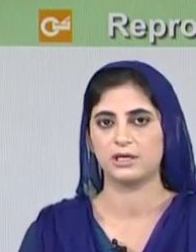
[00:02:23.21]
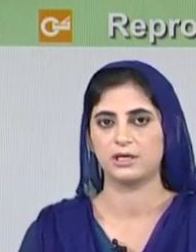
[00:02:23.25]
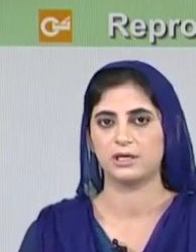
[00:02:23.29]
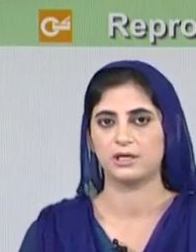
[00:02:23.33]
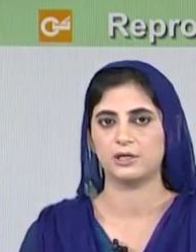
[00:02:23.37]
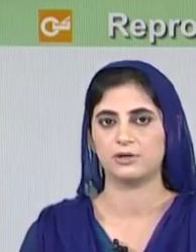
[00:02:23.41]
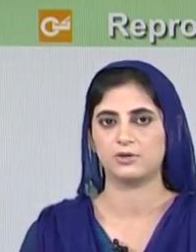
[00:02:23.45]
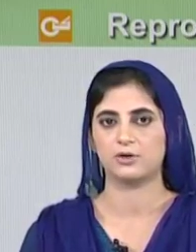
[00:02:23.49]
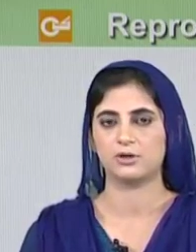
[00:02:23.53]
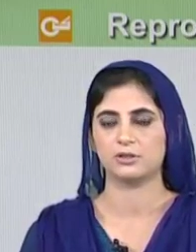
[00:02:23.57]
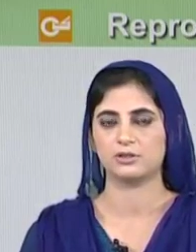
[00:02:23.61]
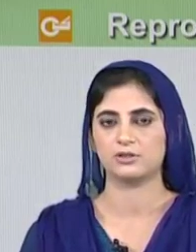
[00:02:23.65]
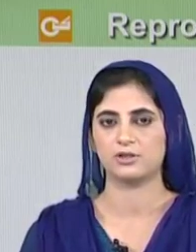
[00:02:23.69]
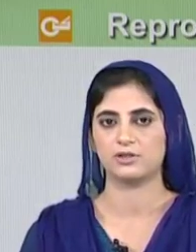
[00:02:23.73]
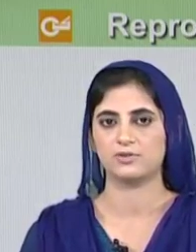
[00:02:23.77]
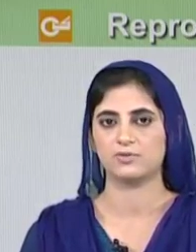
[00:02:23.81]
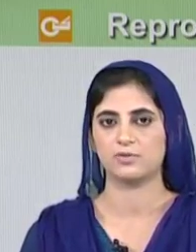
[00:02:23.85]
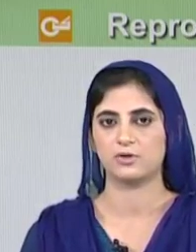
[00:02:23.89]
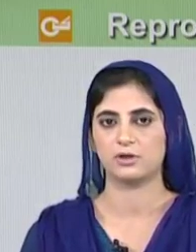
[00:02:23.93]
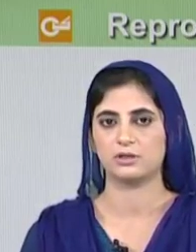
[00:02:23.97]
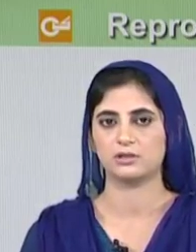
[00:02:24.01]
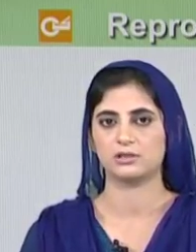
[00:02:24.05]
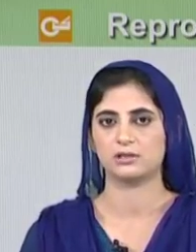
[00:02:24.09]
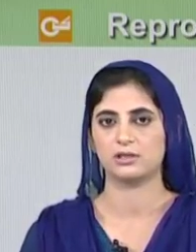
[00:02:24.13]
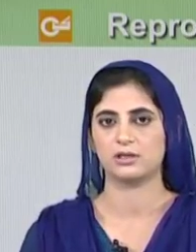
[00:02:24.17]
It also
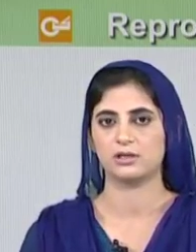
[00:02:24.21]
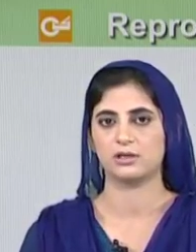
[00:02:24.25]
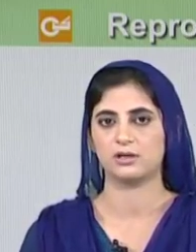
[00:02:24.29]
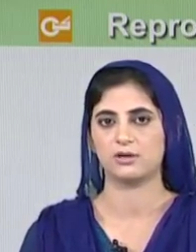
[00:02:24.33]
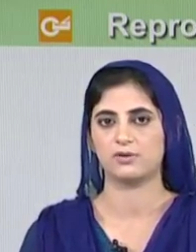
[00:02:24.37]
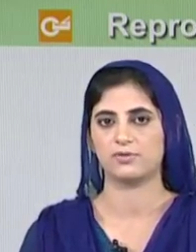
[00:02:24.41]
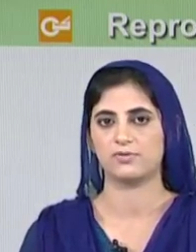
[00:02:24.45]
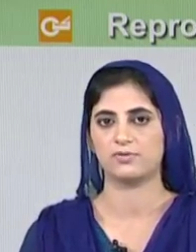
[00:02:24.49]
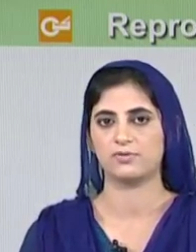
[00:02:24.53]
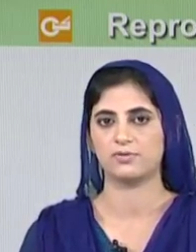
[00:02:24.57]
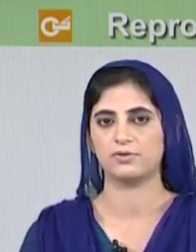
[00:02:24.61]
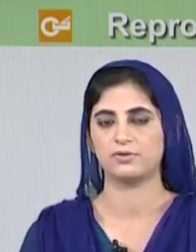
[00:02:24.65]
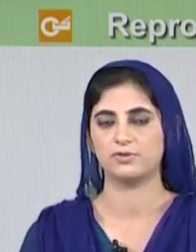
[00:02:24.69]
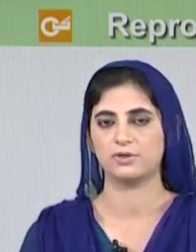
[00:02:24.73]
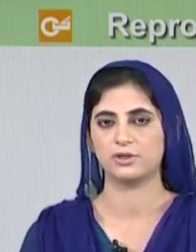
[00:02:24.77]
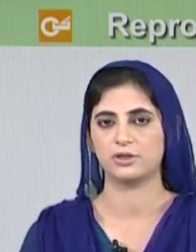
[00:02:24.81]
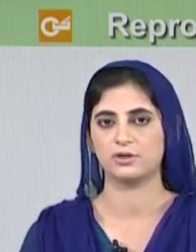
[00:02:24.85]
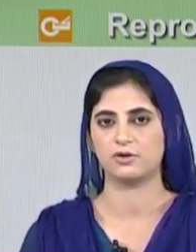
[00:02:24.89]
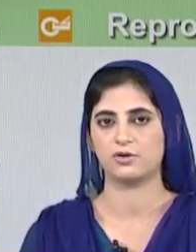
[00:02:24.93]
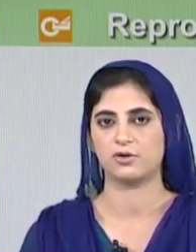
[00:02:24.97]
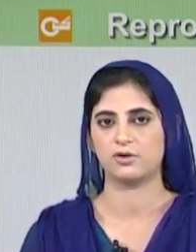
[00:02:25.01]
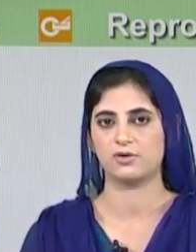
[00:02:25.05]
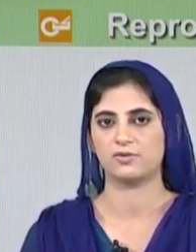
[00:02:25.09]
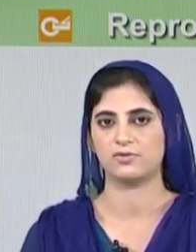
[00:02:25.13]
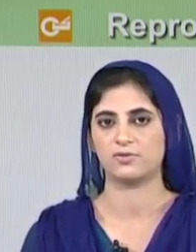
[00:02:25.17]
involves
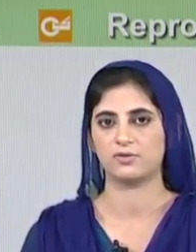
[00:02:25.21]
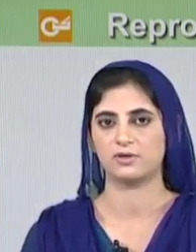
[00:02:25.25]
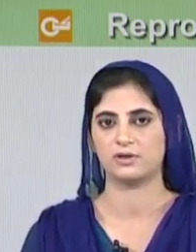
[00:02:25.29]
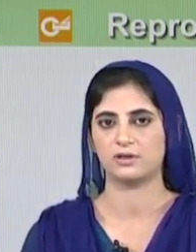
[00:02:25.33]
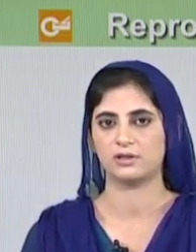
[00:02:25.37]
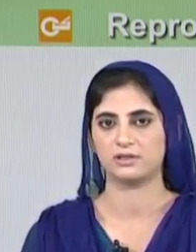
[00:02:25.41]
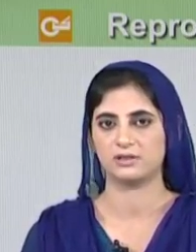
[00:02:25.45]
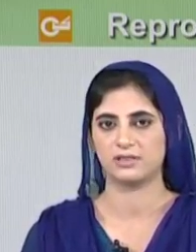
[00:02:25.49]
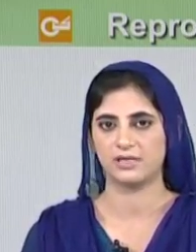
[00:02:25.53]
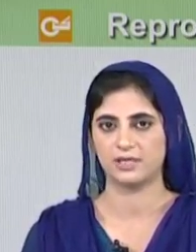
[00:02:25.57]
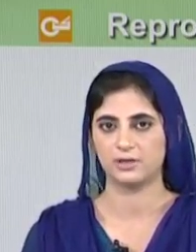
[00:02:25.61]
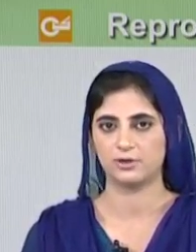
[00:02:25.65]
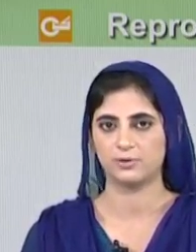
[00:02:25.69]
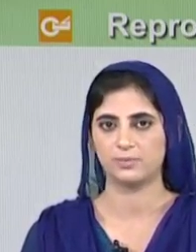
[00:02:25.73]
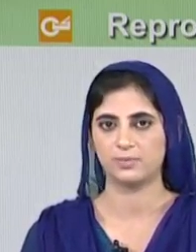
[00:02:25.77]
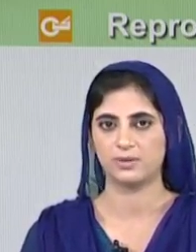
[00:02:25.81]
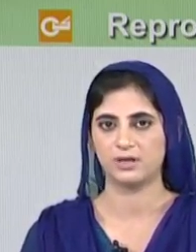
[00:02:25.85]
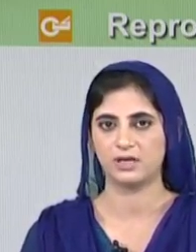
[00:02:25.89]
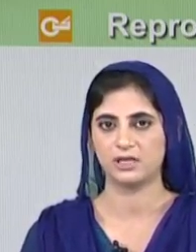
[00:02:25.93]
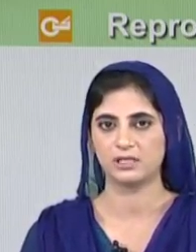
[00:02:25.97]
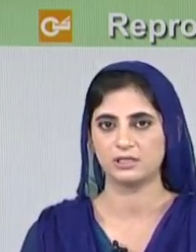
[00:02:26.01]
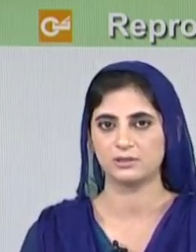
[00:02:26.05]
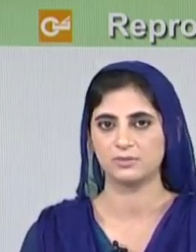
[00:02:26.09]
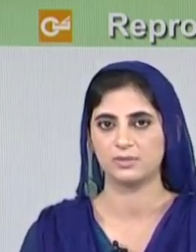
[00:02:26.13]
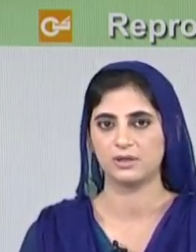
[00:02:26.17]
fusion of
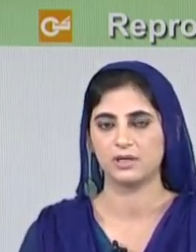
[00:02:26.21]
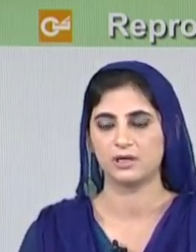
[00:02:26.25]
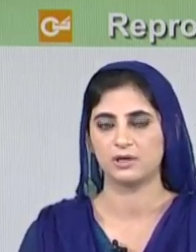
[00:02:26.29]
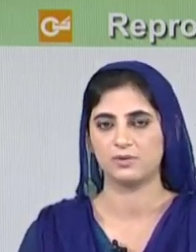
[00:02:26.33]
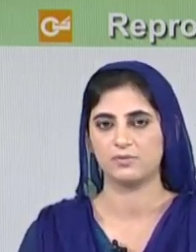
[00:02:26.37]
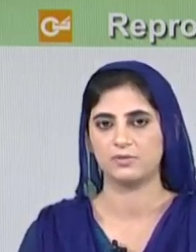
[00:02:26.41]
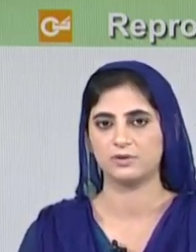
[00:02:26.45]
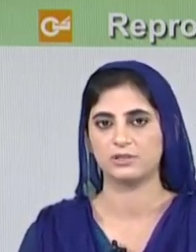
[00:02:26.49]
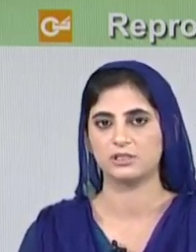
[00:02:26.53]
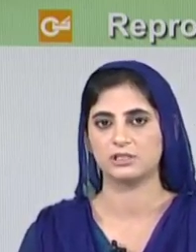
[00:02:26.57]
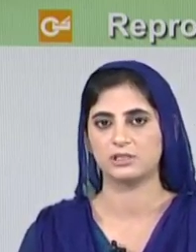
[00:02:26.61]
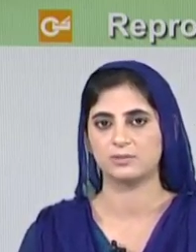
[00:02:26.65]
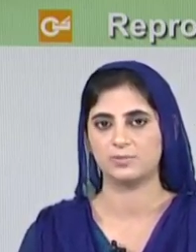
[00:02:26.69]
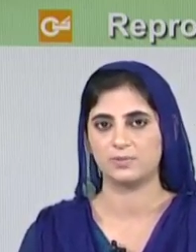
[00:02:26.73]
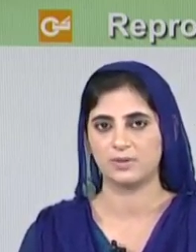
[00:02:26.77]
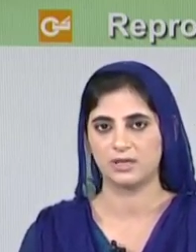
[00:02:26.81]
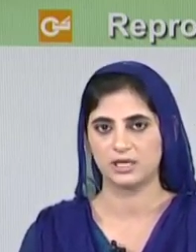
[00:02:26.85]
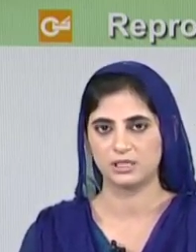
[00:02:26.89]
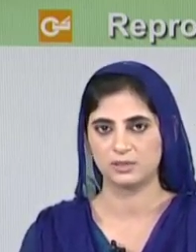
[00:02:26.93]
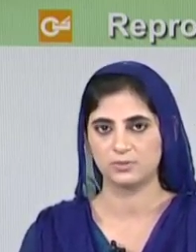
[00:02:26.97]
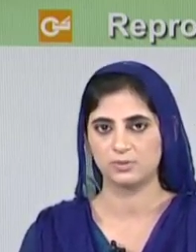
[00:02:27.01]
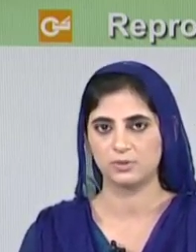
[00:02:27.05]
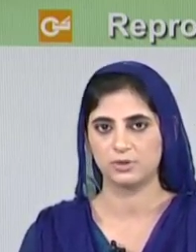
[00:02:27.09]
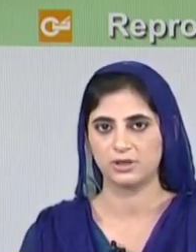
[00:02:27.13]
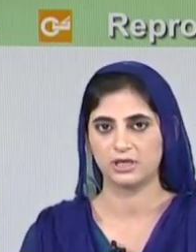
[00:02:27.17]
cytoplasm, which is
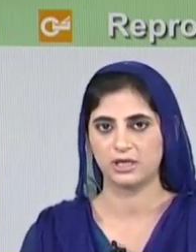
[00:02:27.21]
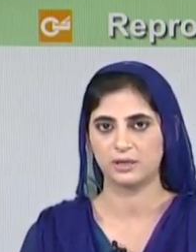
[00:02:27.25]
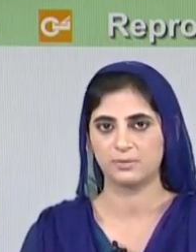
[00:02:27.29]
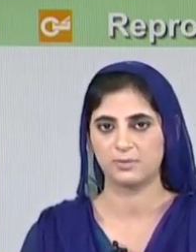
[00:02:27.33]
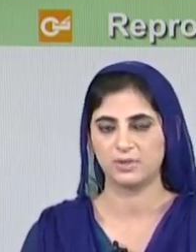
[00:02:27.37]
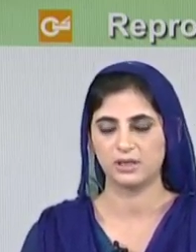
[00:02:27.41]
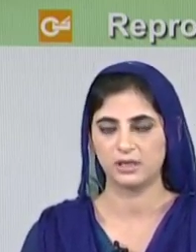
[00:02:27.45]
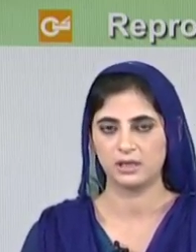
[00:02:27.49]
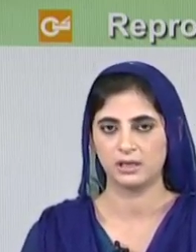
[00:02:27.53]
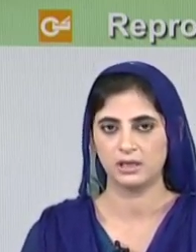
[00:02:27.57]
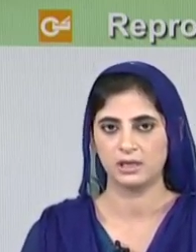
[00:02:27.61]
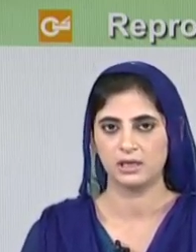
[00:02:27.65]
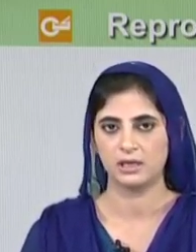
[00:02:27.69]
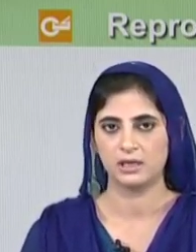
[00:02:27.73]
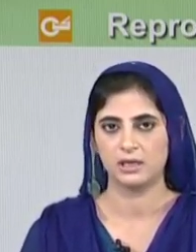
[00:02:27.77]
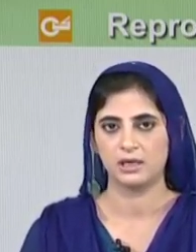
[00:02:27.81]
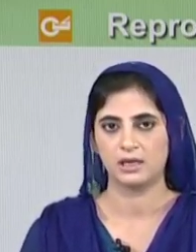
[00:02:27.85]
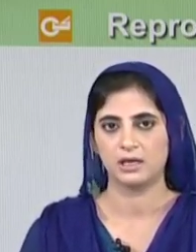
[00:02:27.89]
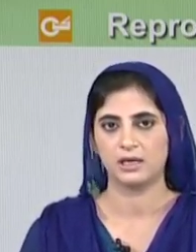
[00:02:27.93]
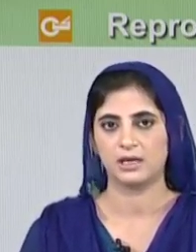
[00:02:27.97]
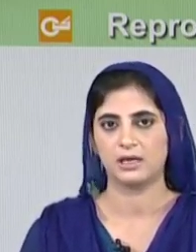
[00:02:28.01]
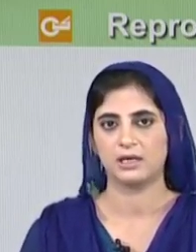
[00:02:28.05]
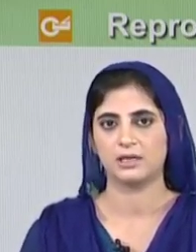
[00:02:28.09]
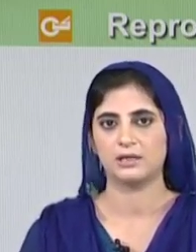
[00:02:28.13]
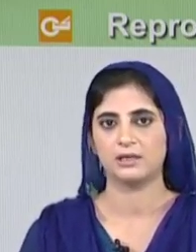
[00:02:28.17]
plasmogamy,
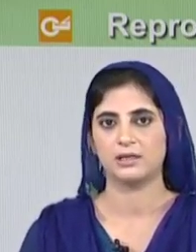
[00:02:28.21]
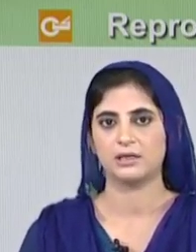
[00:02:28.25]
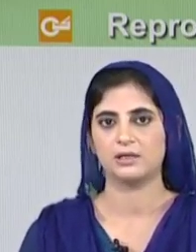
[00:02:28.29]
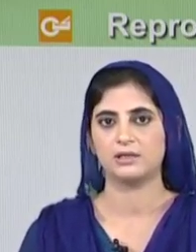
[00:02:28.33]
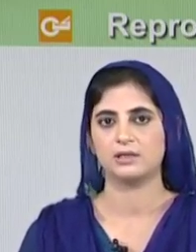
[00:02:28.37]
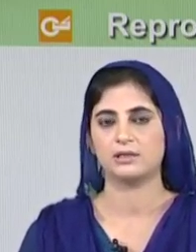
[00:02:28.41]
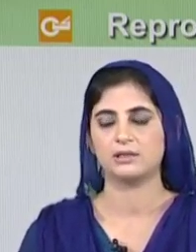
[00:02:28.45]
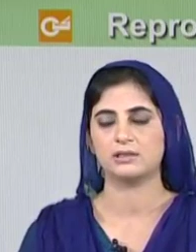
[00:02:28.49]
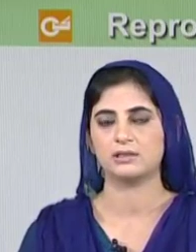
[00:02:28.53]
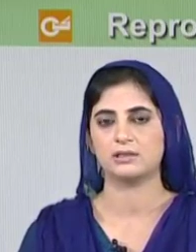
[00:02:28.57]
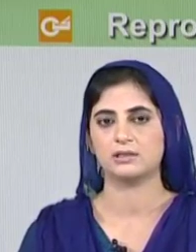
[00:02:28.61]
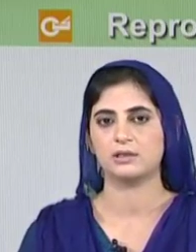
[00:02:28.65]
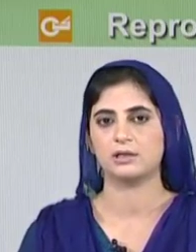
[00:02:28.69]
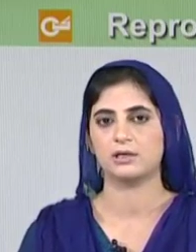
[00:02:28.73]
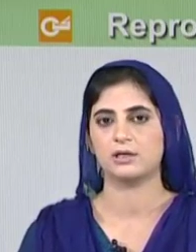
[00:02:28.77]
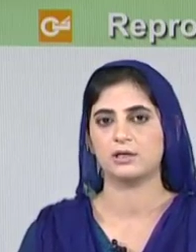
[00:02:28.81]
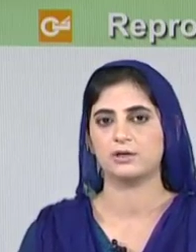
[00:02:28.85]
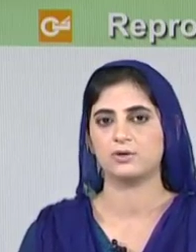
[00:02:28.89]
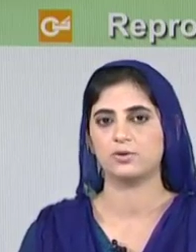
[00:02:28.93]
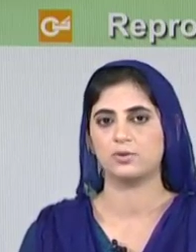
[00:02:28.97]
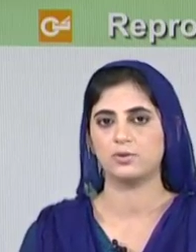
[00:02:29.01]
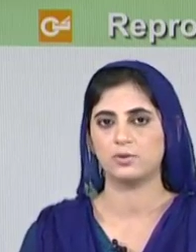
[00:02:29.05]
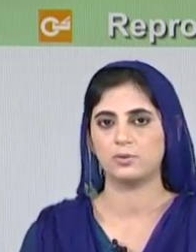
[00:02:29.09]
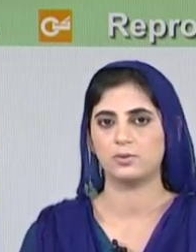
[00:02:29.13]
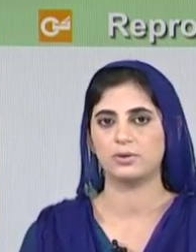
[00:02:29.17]
and it is
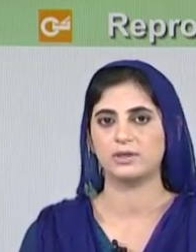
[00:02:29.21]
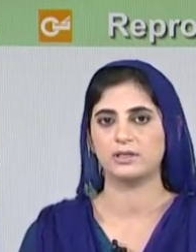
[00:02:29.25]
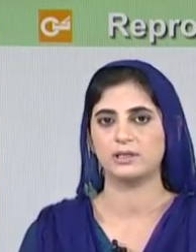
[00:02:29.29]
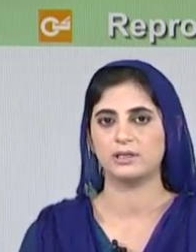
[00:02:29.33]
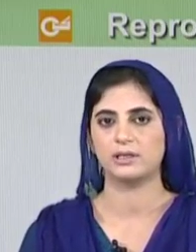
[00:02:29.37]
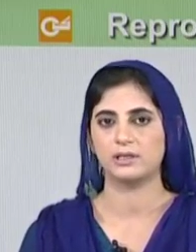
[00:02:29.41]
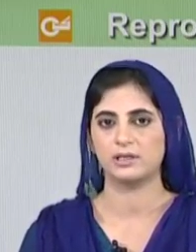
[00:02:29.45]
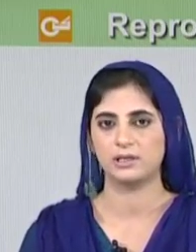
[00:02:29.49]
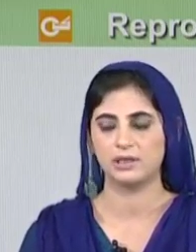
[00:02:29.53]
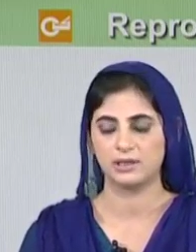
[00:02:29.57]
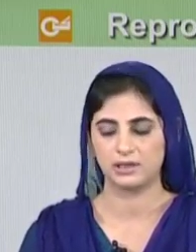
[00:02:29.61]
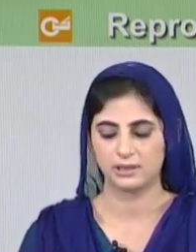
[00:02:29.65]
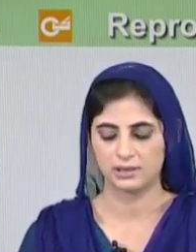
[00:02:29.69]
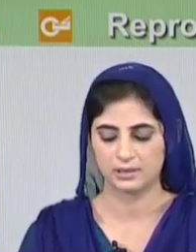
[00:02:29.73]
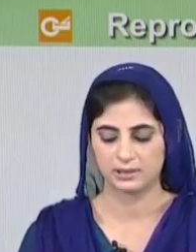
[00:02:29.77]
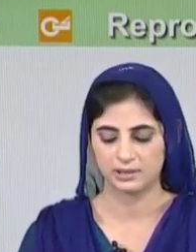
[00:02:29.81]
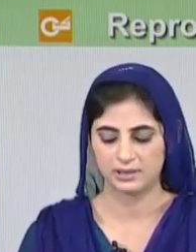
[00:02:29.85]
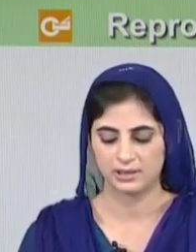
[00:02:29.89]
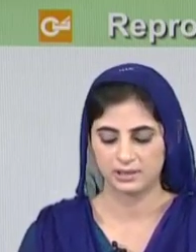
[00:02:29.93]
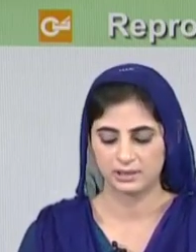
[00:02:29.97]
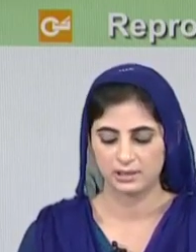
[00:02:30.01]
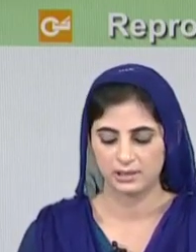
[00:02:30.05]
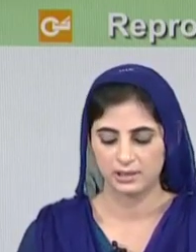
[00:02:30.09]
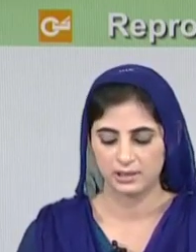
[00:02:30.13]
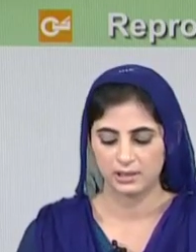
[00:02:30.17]
noteworthy here
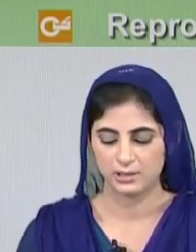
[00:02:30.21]
that